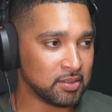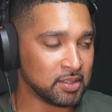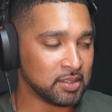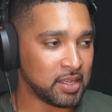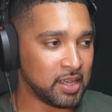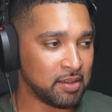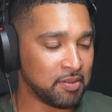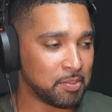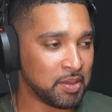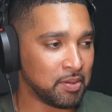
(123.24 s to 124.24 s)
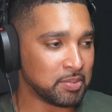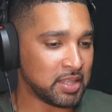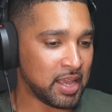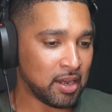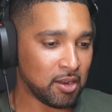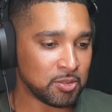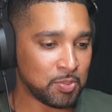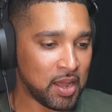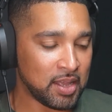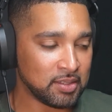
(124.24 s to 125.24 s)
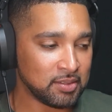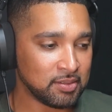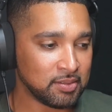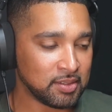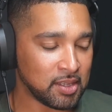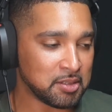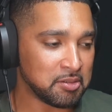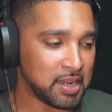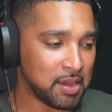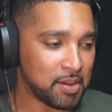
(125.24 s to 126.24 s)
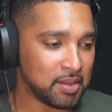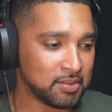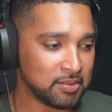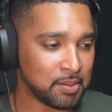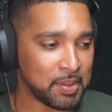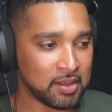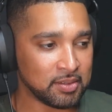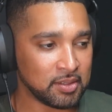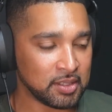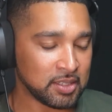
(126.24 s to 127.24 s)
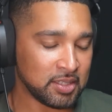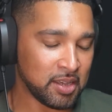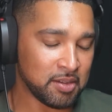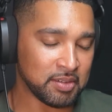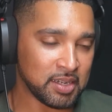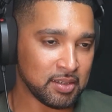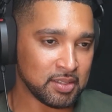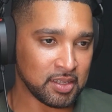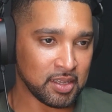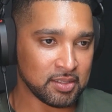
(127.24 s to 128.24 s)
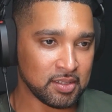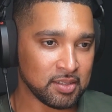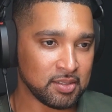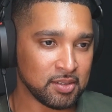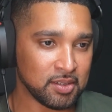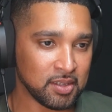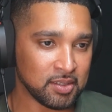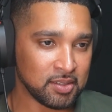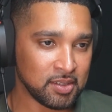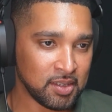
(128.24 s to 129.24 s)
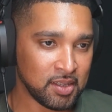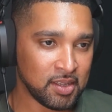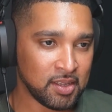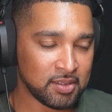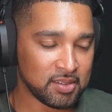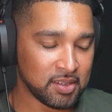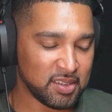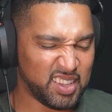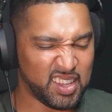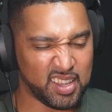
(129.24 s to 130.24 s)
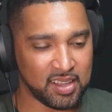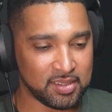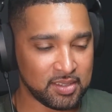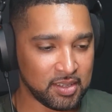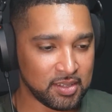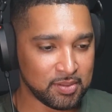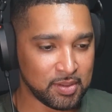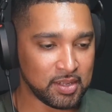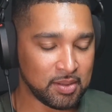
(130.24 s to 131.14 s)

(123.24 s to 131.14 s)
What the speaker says: can say if I'm staying close by, it's under an hour. If I'm out, can take over an hour to get to the studio. Oh no, okay, so same, but it takes me about an hour.